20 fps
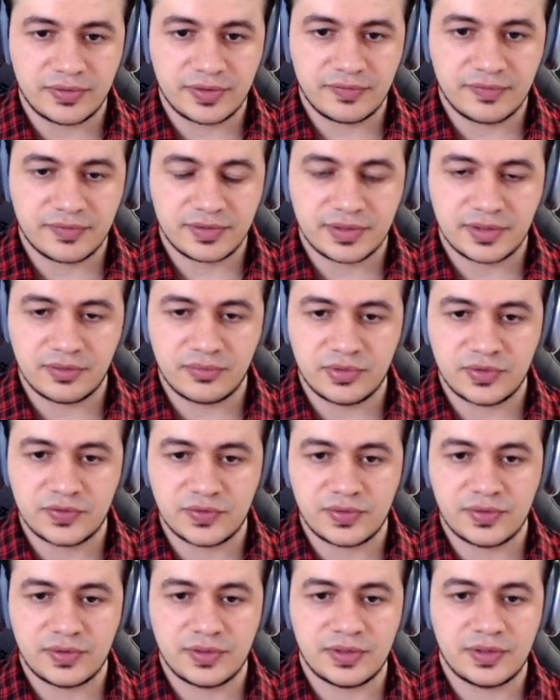definitely
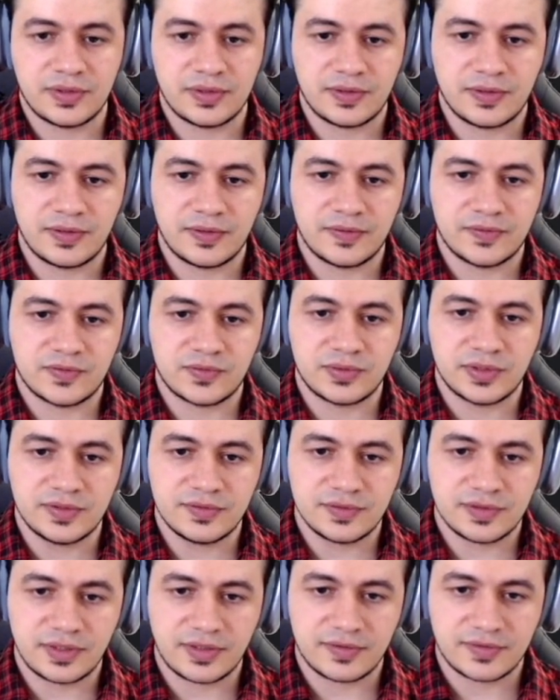returning
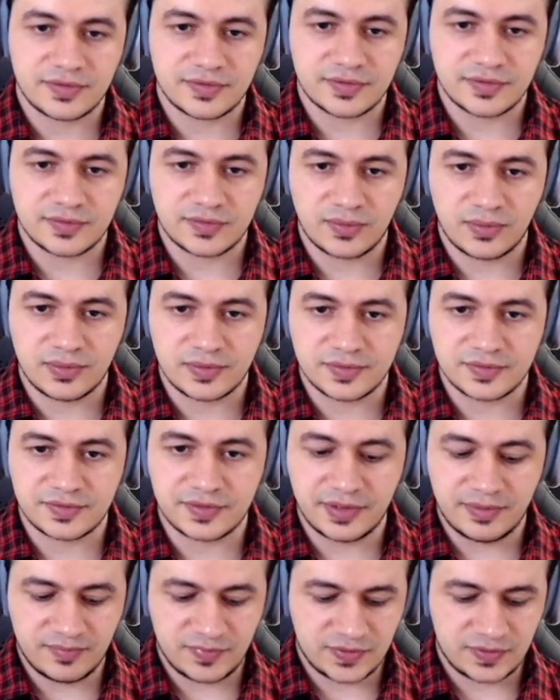strings, and this is all the same.